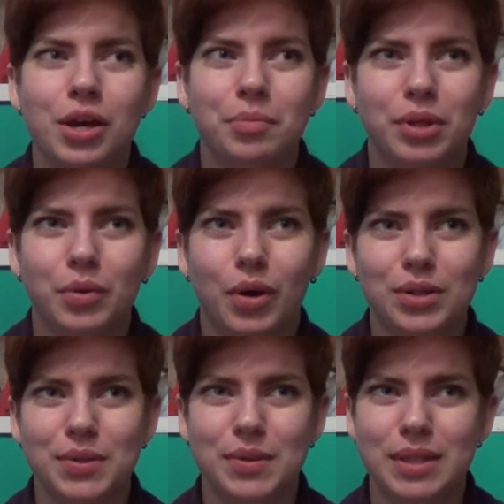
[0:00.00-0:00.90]
but you
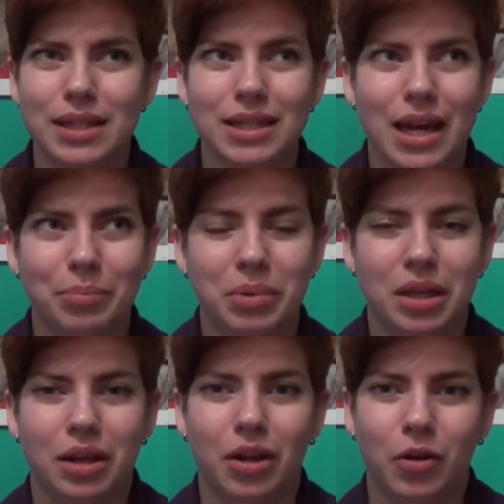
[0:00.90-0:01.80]
also see that
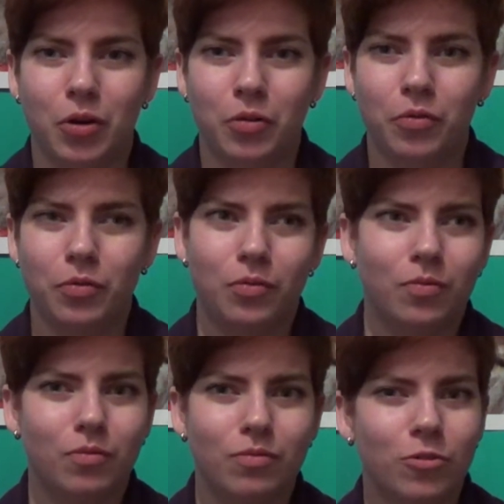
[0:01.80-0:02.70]
bit of
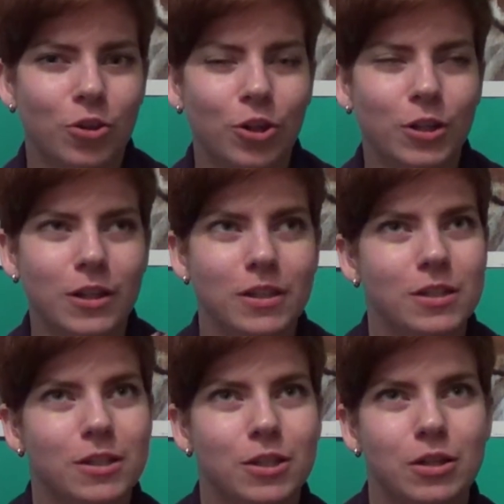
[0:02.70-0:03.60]

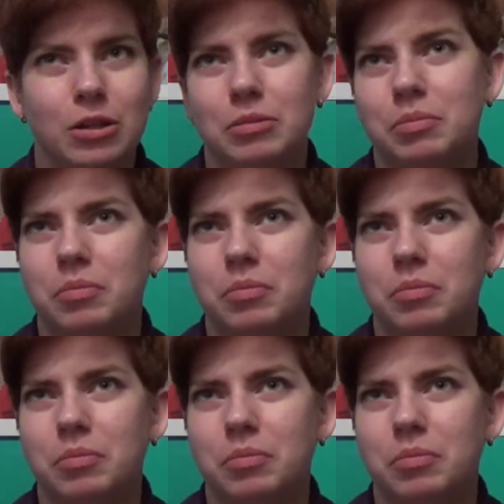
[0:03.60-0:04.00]
30s to